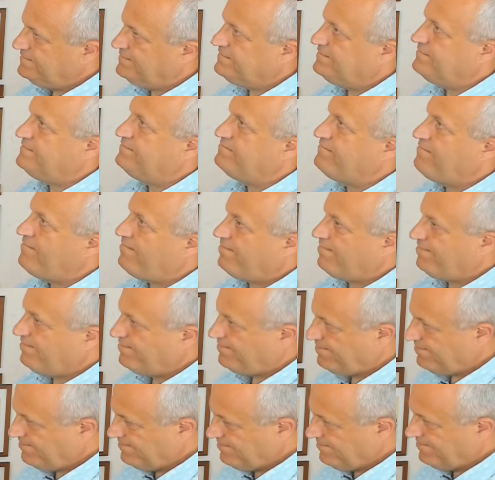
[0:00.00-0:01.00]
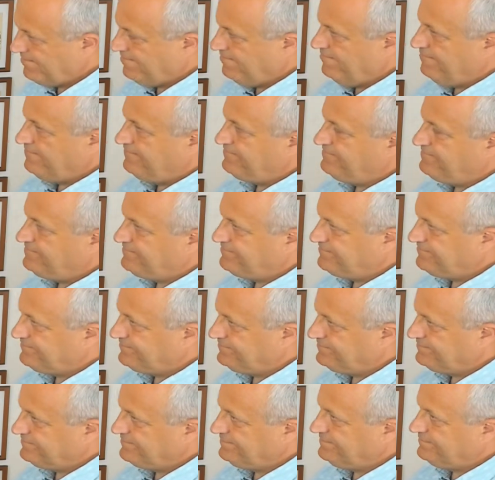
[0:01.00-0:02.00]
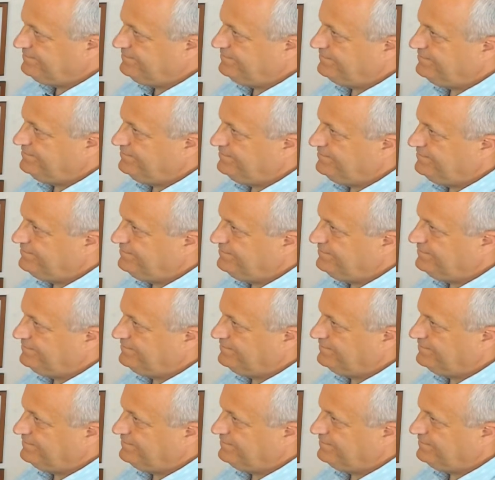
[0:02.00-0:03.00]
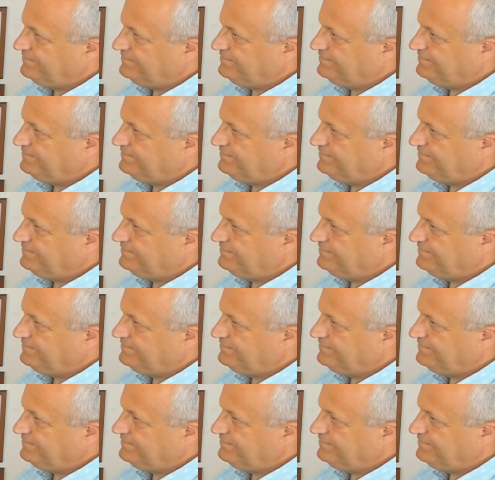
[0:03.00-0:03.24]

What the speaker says: (silent)